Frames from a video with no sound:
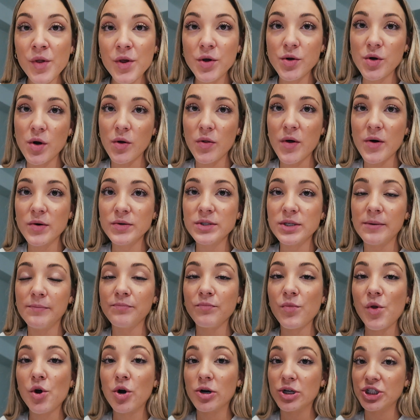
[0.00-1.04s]
You know those
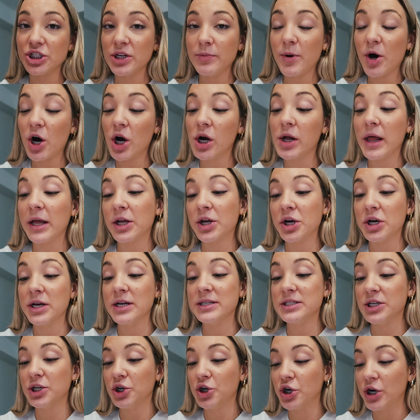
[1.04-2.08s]
Hershey bar, like
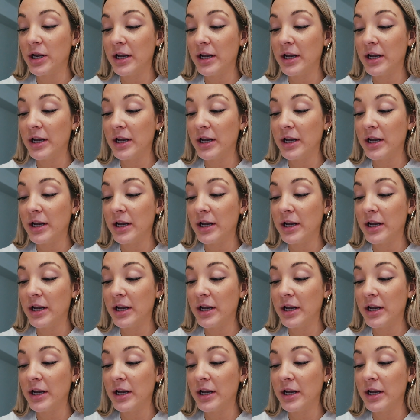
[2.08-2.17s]
cookies and